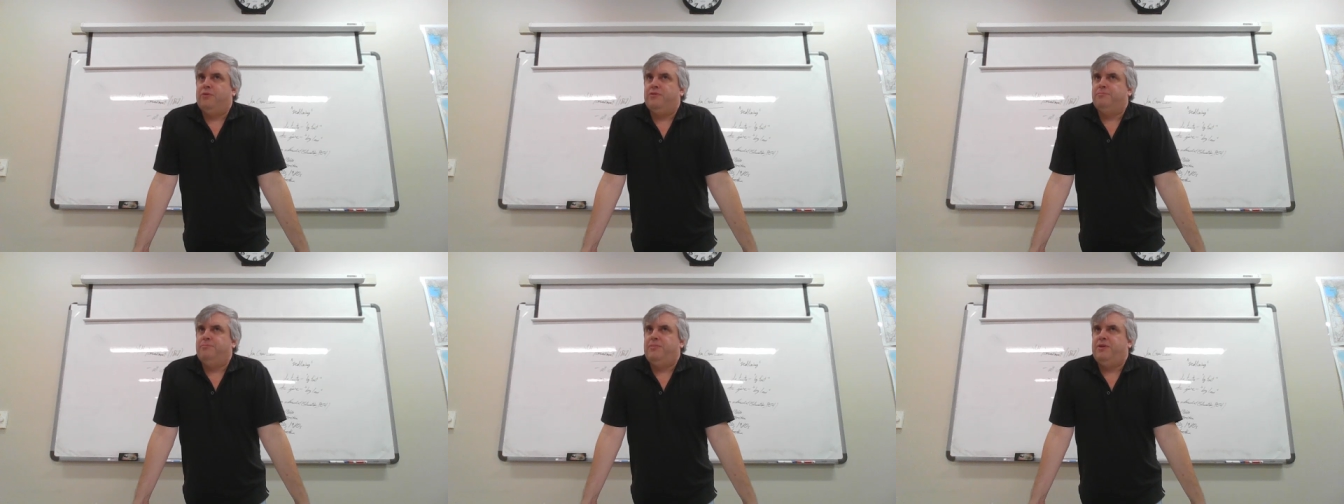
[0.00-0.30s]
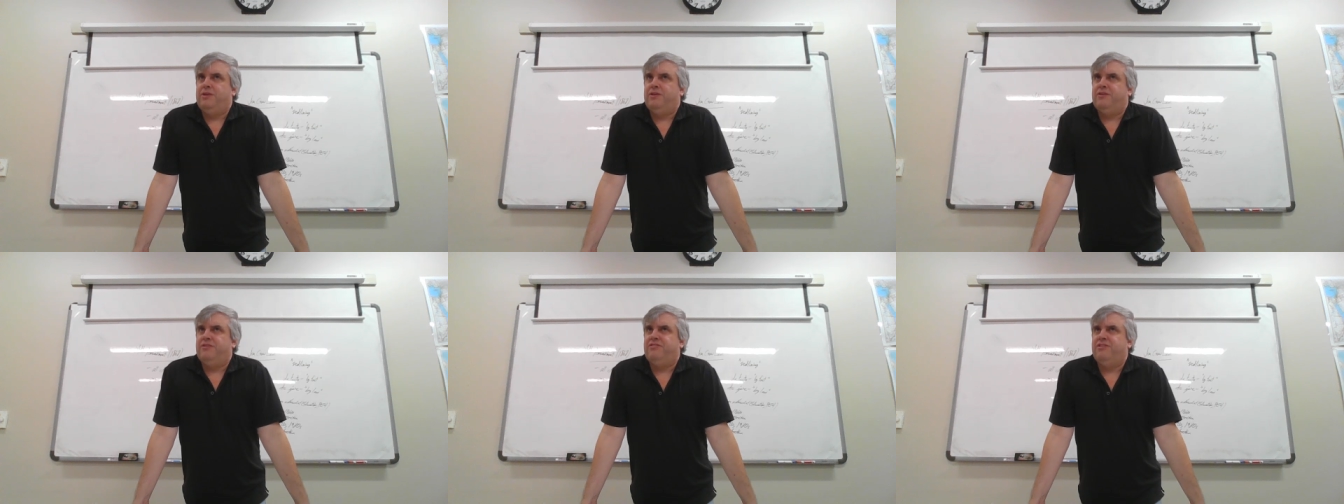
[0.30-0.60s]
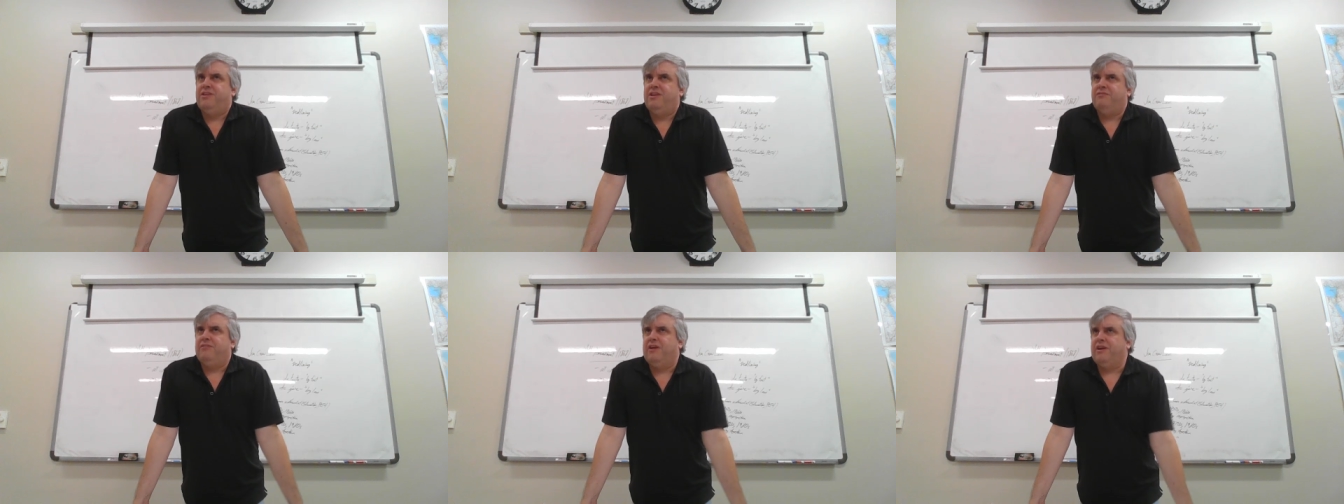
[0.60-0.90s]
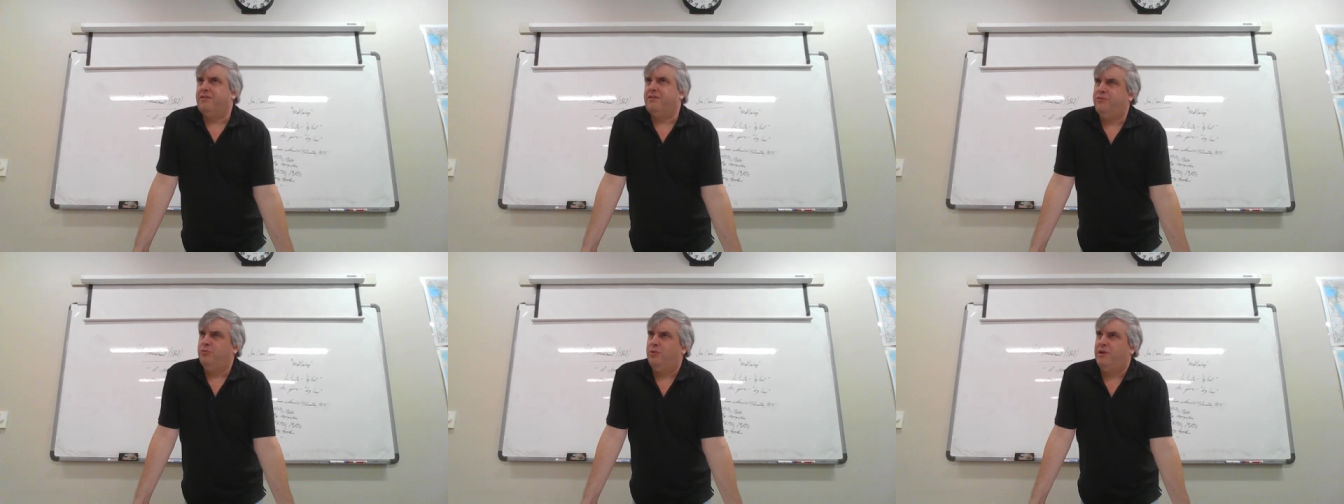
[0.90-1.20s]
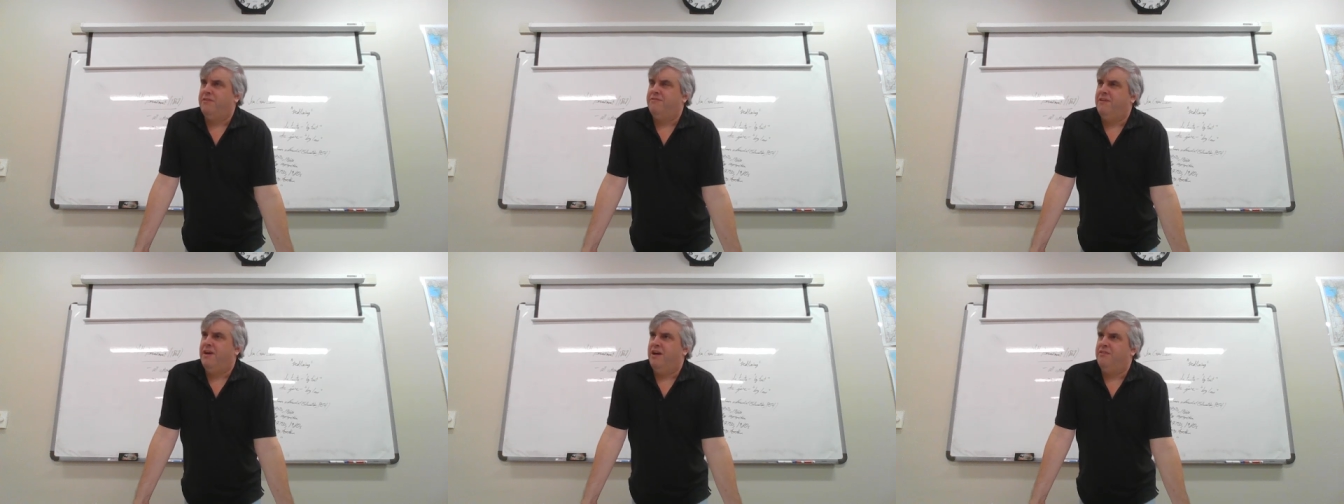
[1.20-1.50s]
which had been a city like
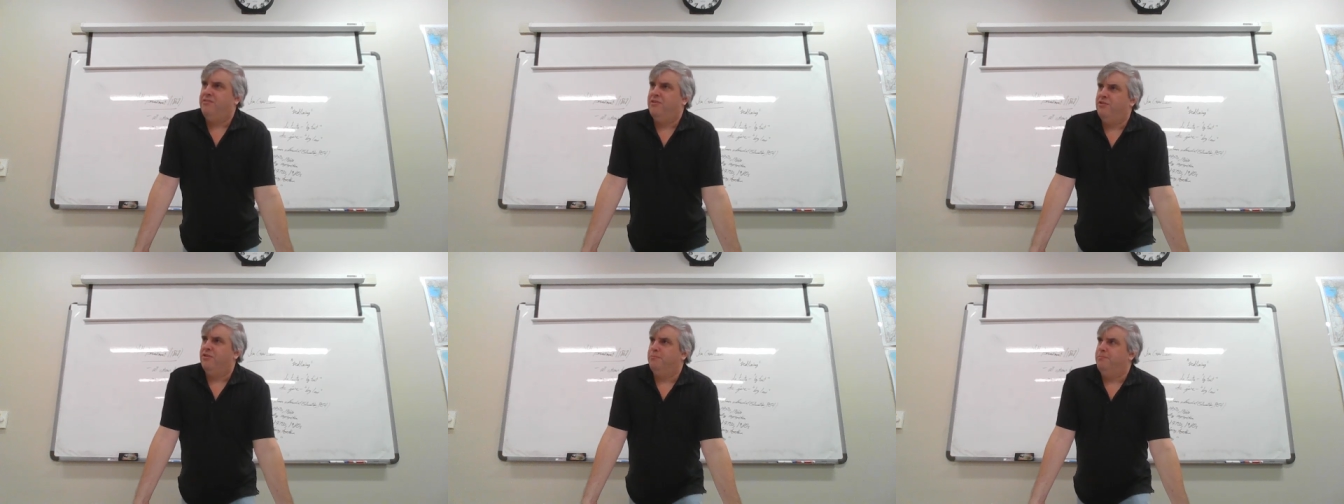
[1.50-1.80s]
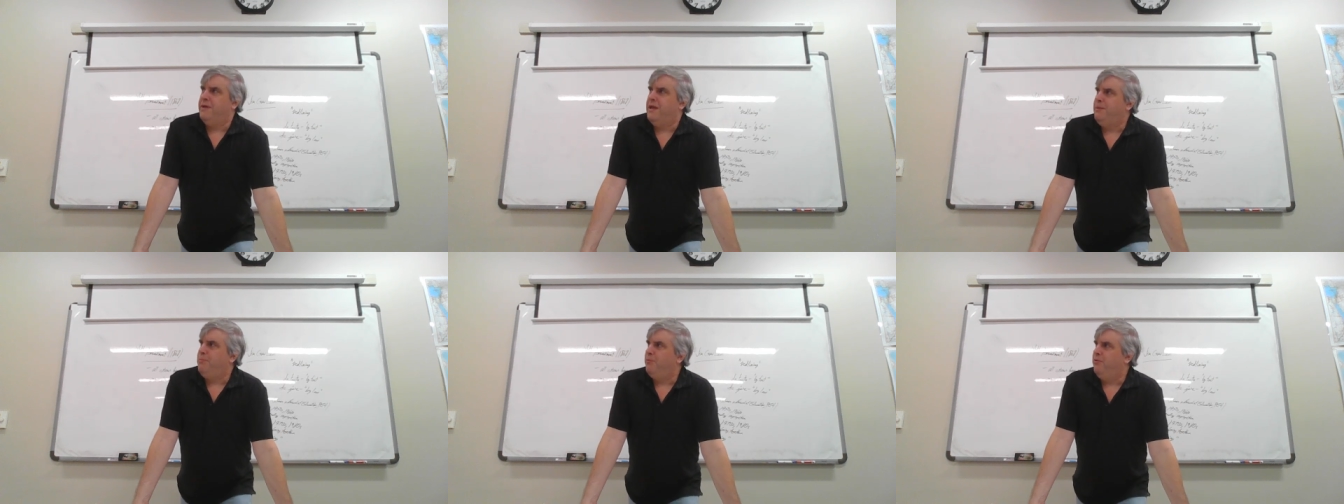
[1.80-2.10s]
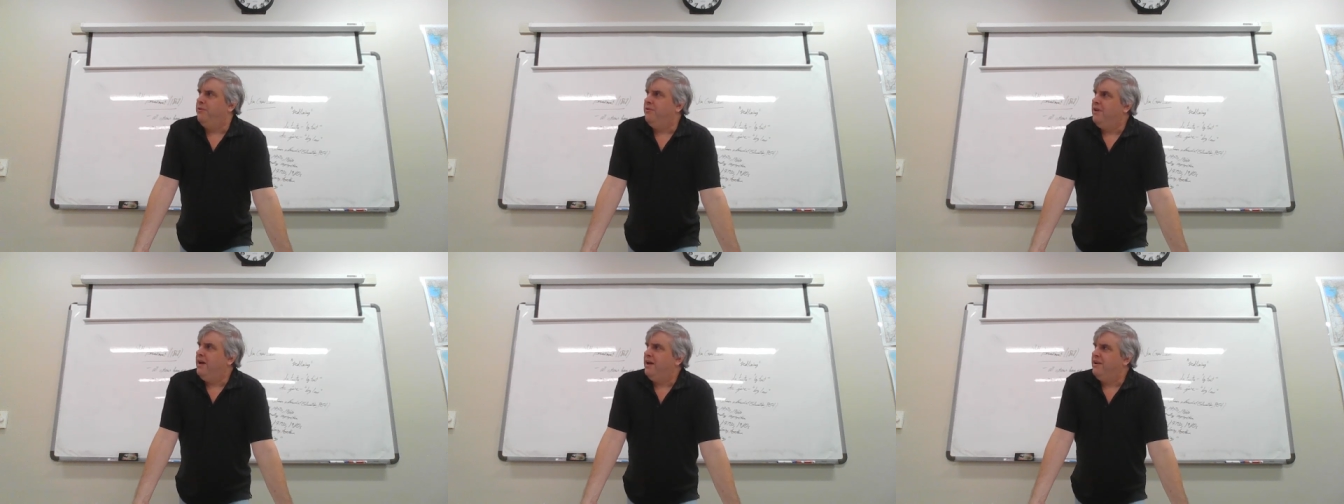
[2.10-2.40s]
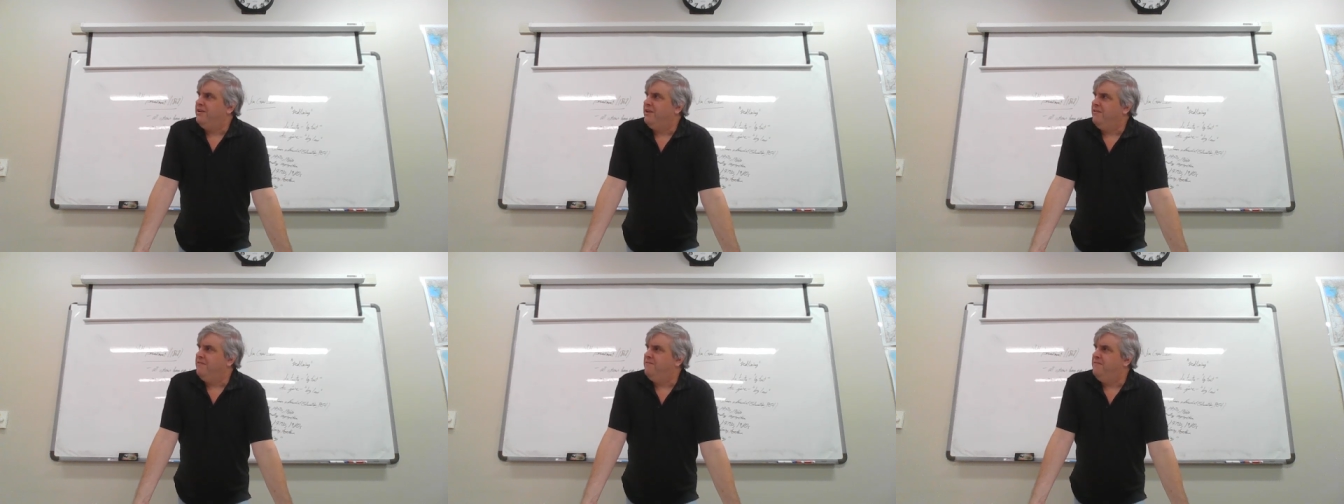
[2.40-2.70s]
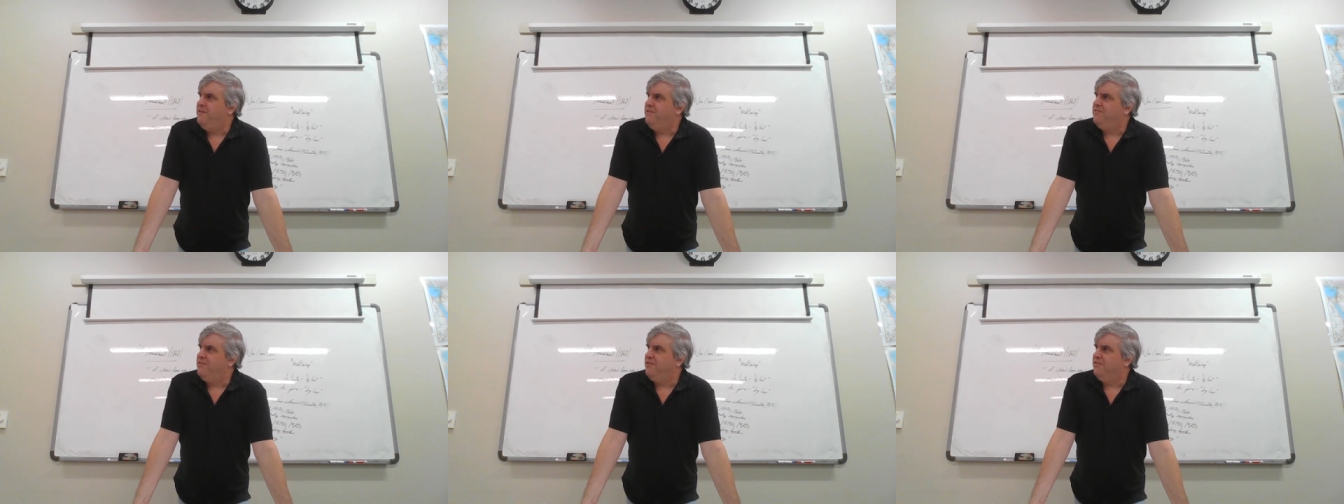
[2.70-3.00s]
2,500 people in
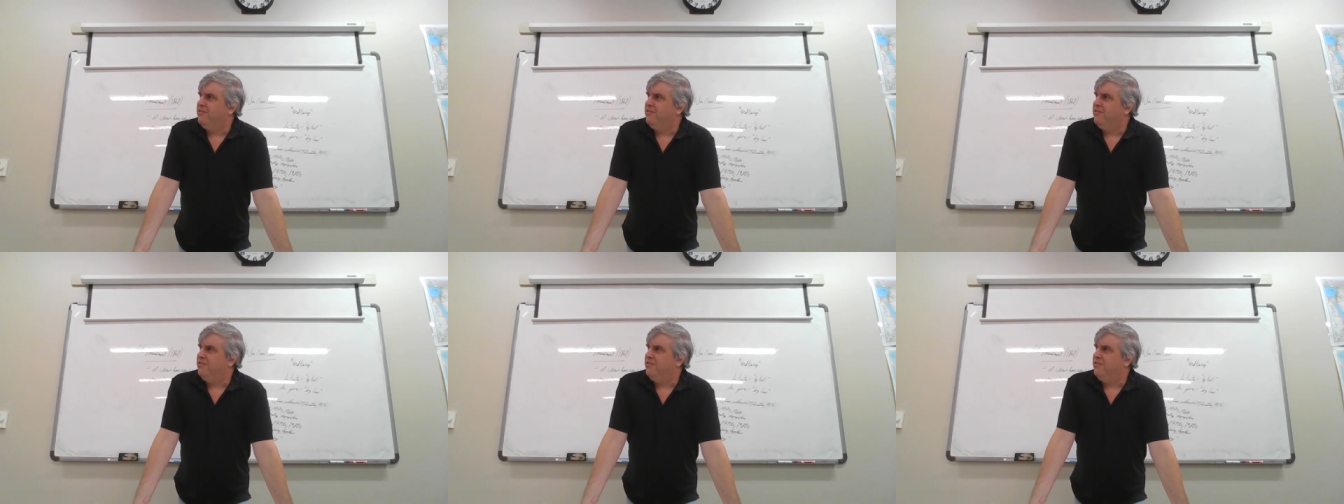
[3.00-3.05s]
1950,